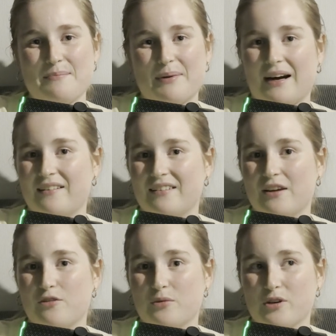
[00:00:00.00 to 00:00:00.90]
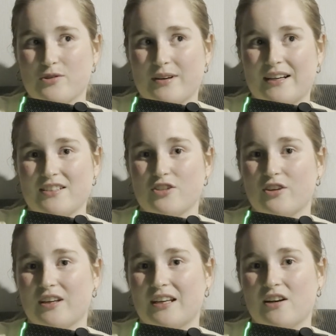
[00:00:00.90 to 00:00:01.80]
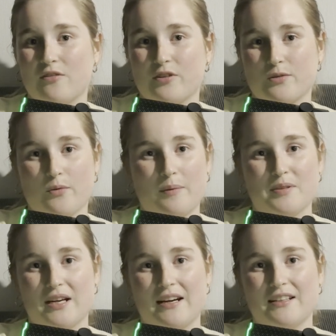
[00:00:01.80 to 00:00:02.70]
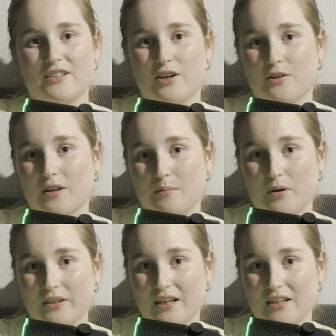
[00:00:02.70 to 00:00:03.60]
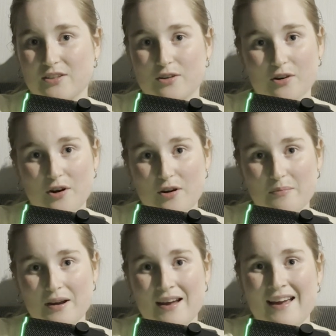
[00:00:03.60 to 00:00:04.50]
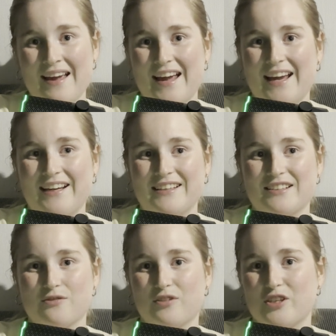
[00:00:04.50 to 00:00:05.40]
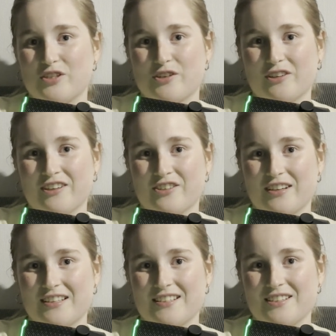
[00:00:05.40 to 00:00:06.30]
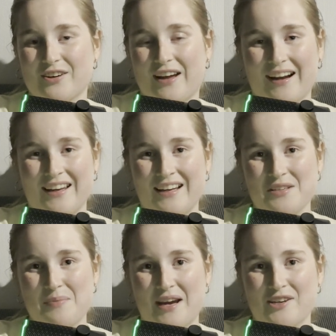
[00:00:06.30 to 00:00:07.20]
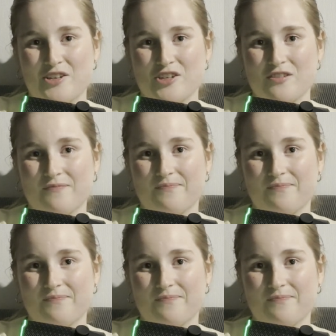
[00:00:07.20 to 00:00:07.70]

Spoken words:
But if you want to join us, you can head over to the website itsagirlthingpodcast.com and register your interest on our Connect page.